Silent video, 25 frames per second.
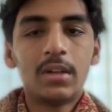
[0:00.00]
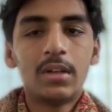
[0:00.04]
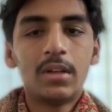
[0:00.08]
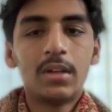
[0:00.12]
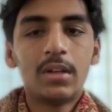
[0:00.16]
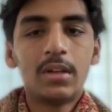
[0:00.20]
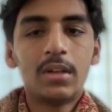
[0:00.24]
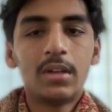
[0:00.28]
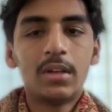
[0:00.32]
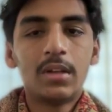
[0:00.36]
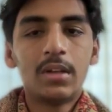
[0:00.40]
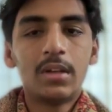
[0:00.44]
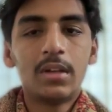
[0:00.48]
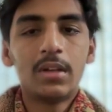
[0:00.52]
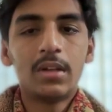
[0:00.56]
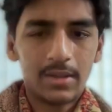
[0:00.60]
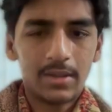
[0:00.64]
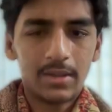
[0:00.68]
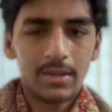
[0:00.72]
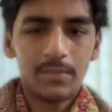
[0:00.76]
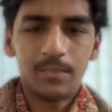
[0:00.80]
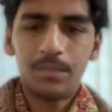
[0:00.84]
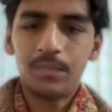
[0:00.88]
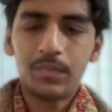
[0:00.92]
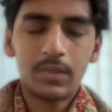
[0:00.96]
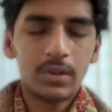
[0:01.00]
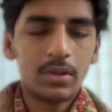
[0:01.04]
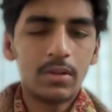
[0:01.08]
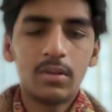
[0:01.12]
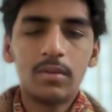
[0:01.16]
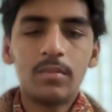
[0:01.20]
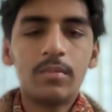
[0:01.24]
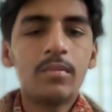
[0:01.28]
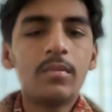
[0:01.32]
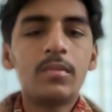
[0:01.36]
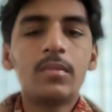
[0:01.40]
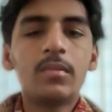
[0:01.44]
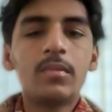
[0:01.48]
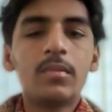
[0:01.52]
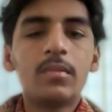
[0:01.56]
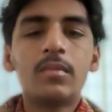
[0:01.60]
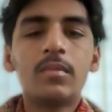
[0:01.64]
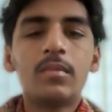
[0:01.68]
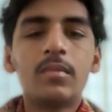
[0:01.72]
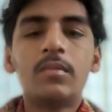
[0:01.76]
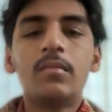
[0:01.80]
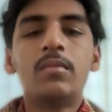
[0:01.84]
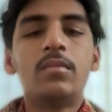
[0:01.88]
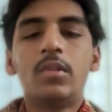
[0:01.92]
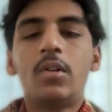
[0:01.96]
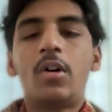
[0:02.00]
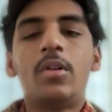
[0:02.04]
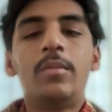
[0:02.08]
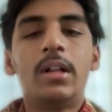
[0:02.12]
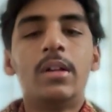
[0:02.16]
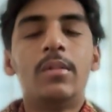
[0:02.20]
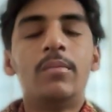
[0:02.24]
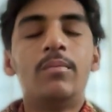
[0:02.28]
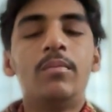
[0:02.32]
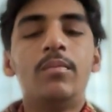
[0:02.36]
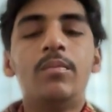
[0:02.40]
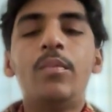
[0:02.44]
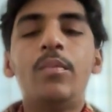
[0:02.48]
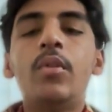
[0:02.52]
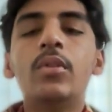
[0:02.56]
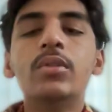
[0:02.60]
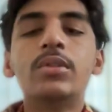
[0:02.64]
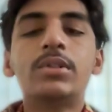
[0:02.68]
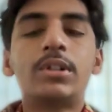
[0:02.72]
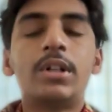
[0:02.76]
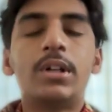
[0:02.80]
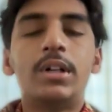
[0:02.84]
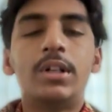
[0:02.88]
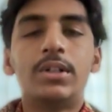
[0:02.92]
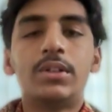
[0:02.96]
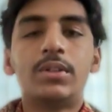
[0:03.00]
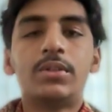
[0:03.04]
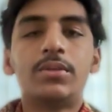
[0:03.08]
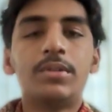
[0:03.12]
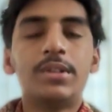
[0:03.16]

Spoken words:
like normal posters,